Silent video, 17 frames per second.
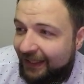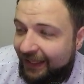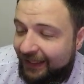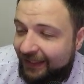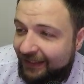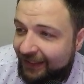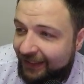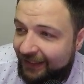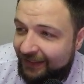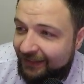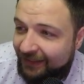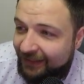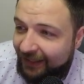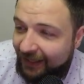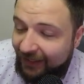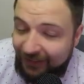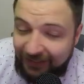And then
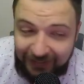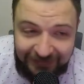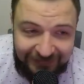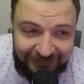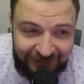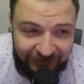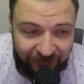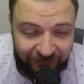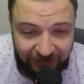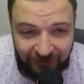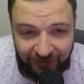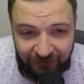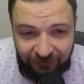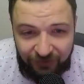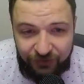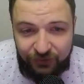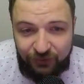all I see on the
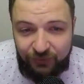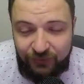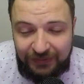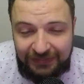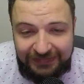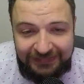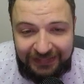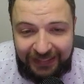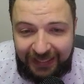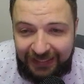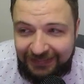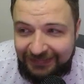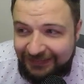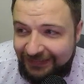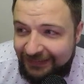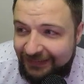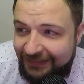level 2 is
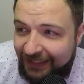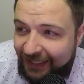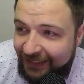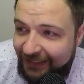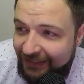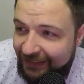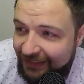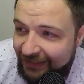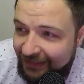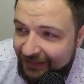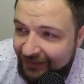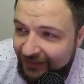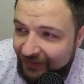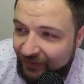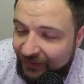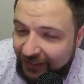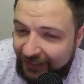1890
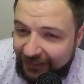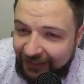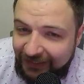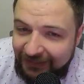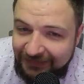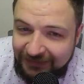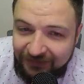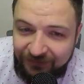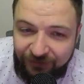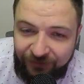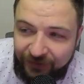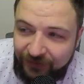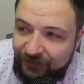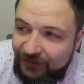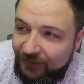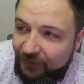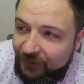or like
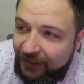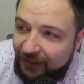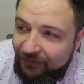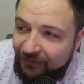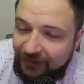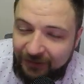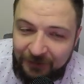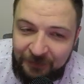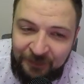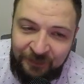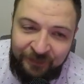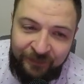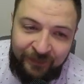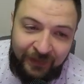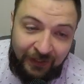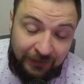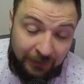1850, whatever.
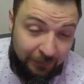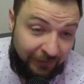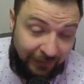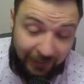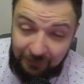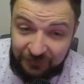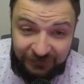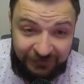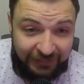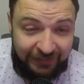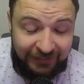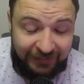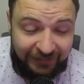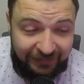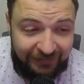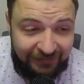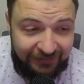And I'm like, I'm
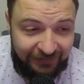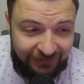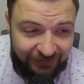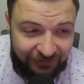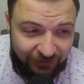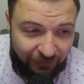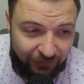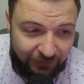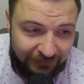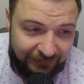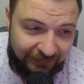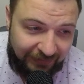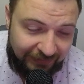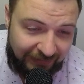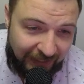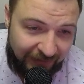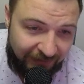selling. So
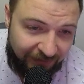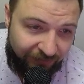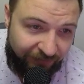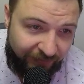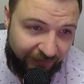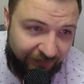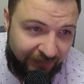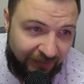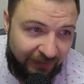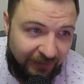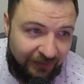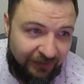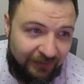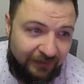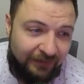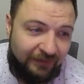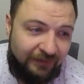
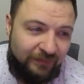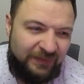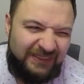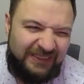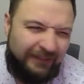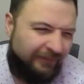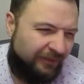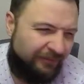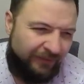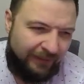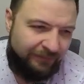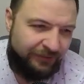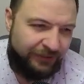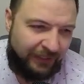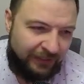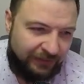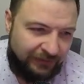$1.50 was 75
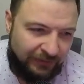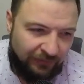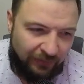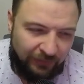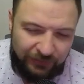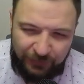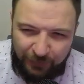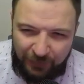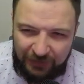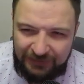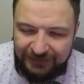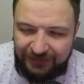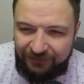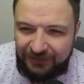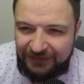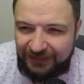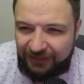shares though. I was about
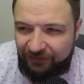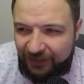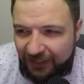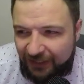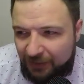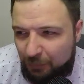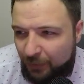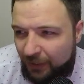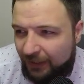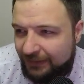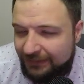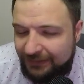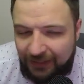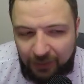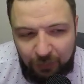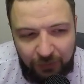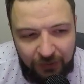77, 80
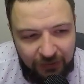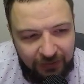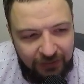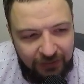bucks up.